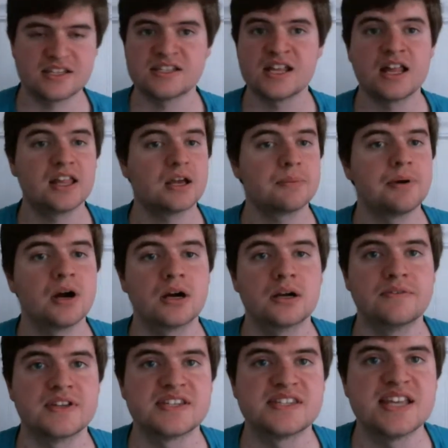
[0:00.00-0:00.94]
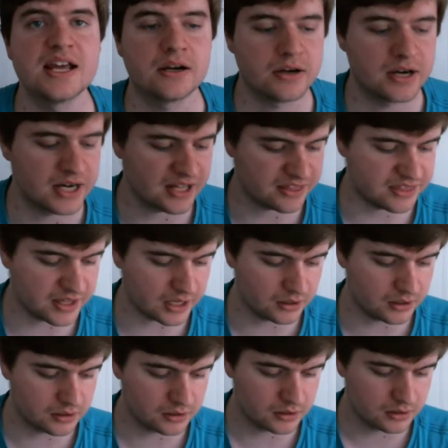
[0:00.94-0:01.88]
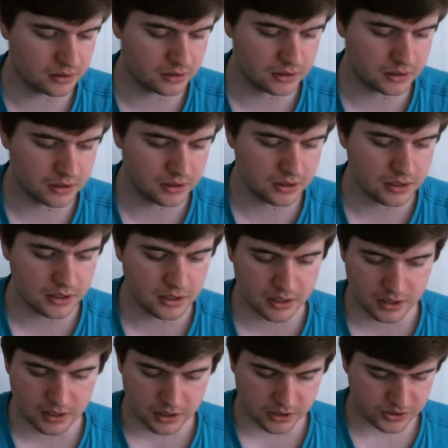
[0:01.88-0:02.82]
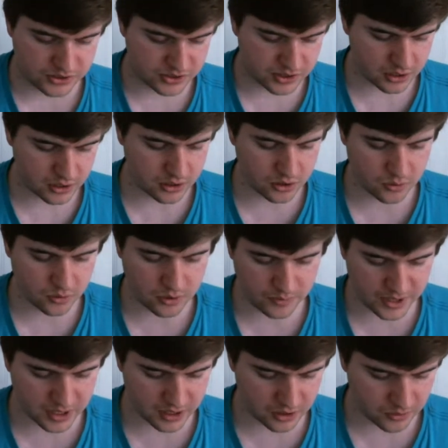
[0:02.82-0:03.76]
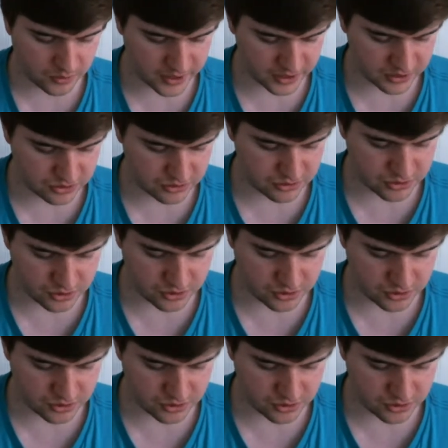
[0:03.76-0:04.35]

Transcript: It's not like a part of a set or anything. So what we are going to